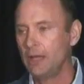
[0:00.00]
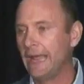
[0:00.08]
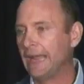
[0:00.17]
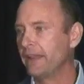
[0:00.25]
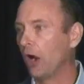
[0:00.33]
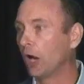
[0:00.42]

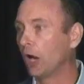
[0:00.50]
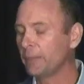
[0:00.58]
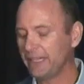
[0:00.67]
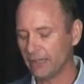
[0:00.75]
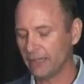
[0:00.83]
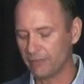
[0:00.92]
and an
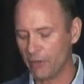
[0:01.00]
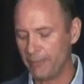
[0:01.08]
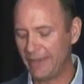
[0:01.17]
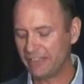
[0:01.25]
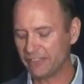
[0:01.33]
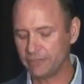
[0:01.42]
army of
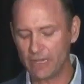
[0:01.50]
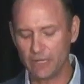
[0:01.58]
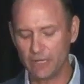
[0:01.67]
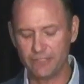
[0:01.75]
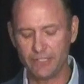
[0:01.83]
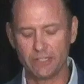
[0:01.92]
amazing
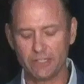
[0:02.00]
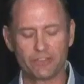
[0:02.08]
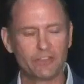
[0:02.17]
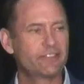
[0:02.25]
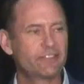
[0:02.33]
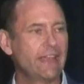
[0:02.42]
volunteers and
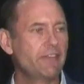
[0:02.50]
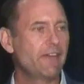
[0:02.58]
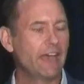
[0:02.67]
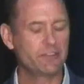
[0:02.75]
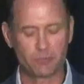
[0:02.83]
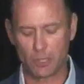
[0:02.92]

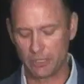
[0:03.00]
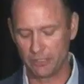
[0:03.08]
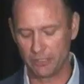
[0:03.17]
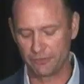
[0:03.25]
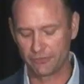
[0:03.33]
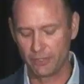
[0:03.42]
steadfast
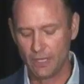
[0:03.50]
partners